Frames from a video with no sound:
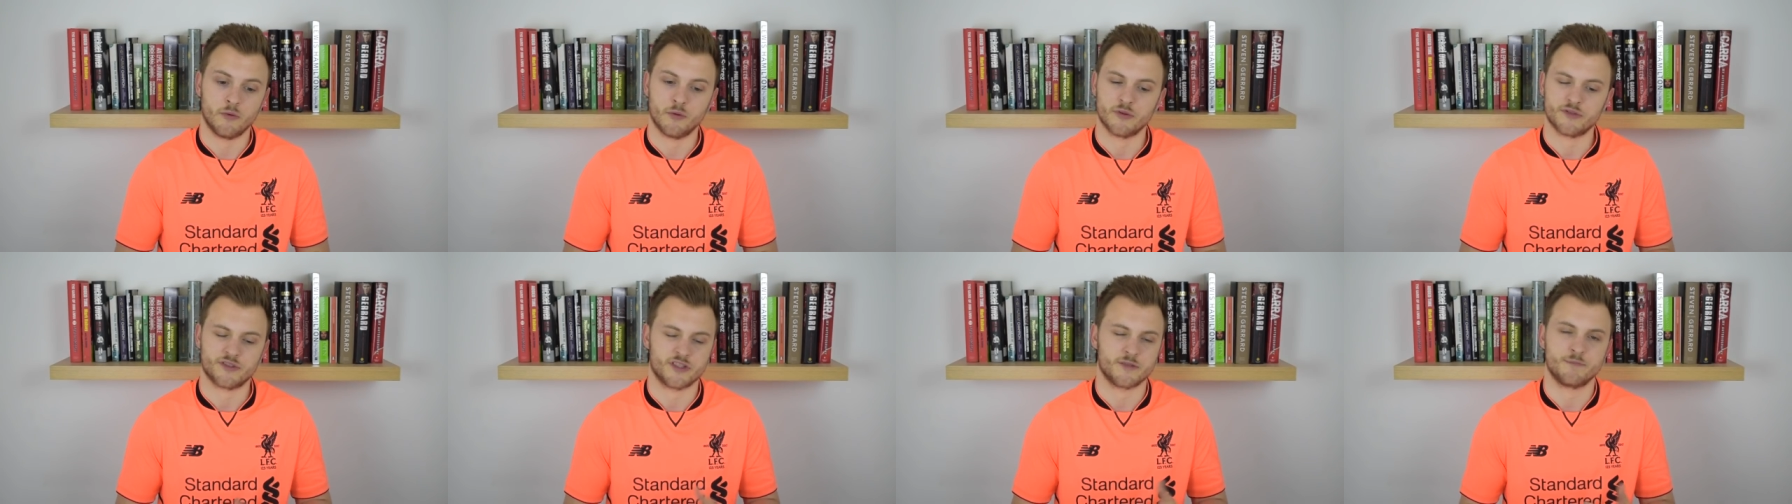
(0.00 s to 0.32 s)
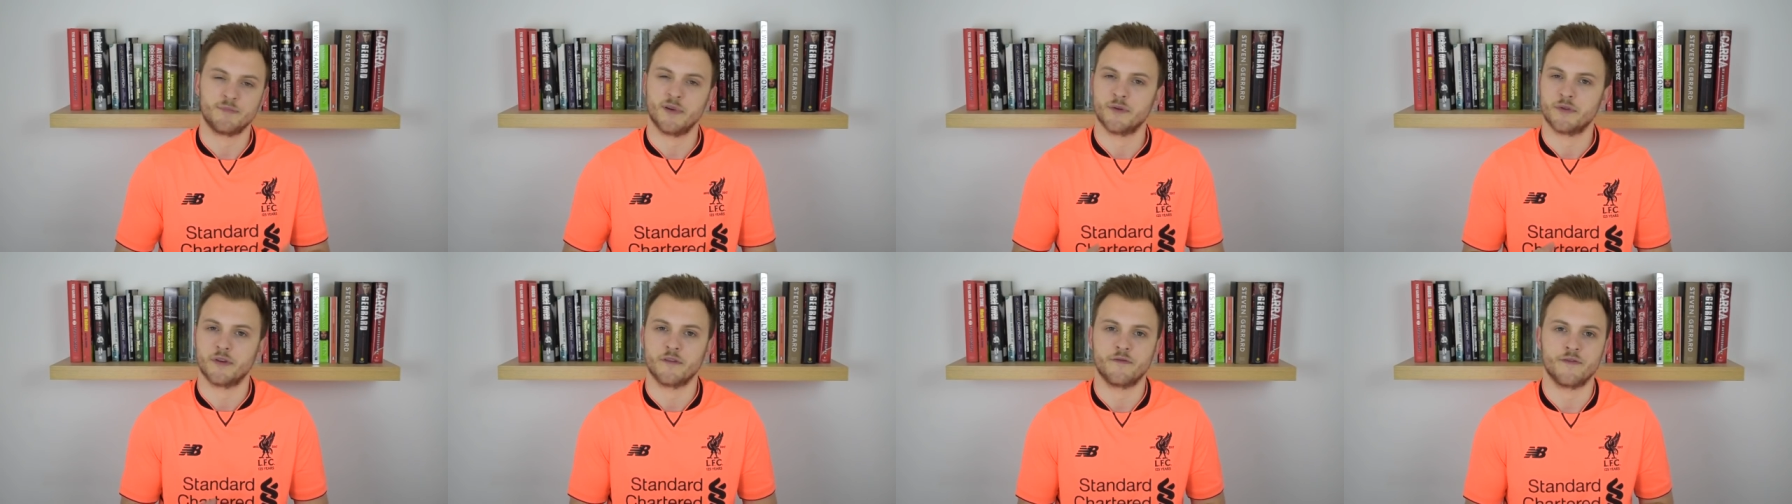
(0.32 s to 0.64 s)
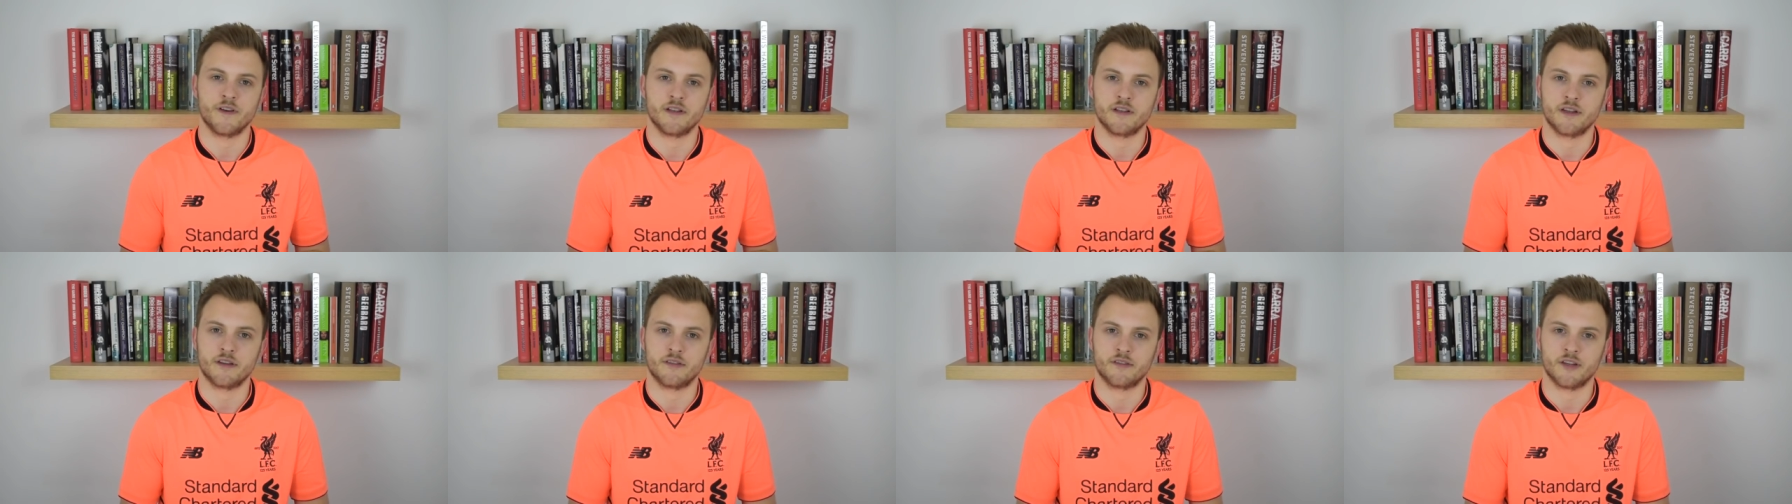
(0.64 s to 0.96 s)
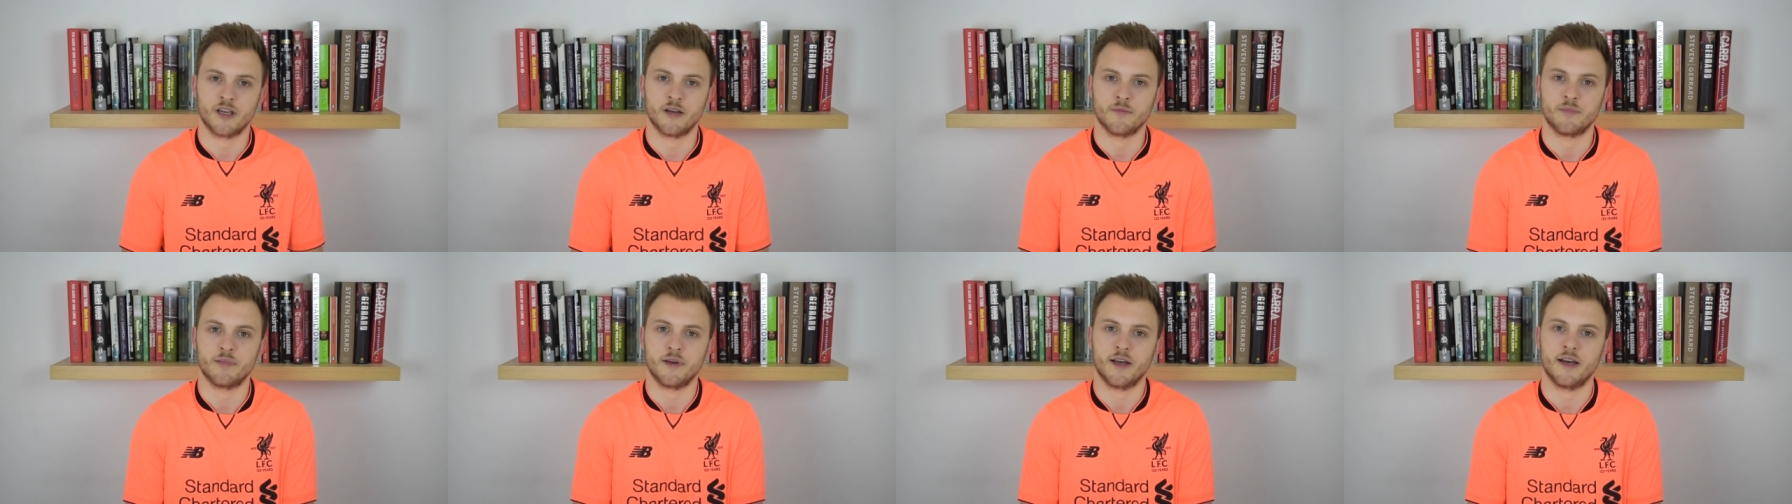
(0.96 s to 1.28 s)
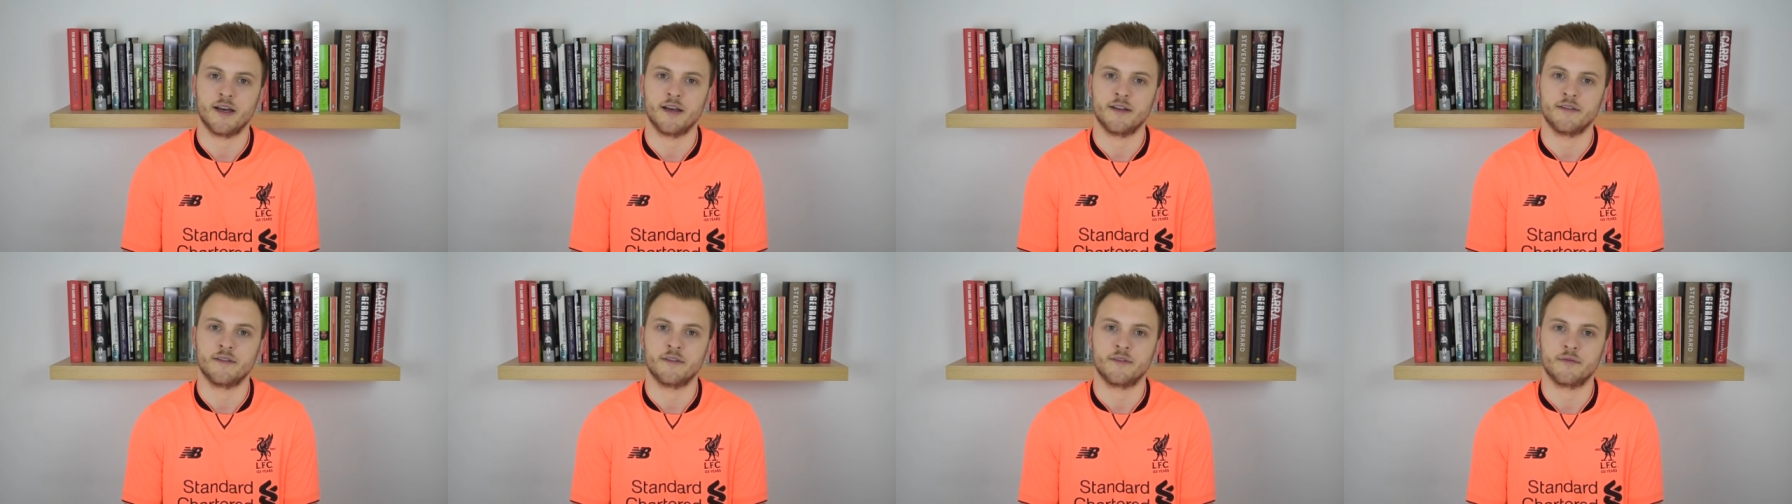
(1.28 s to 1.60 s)
we'll just build the fitness up
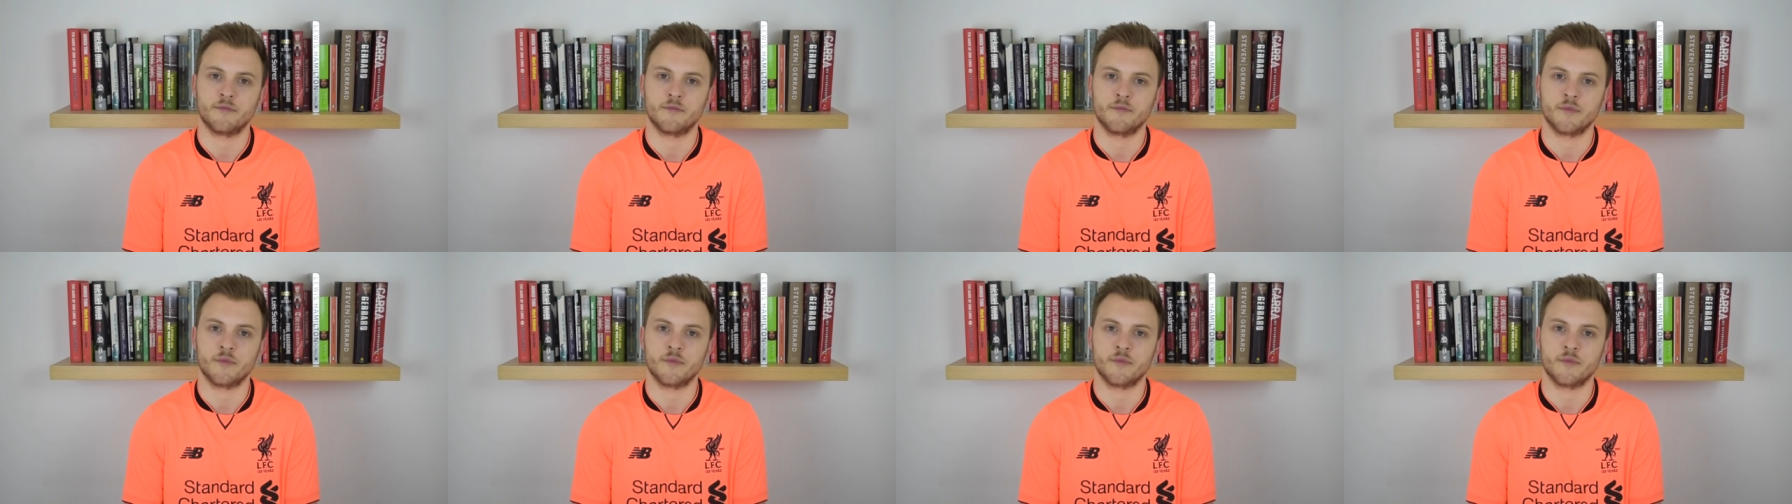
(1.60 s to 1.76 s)
and,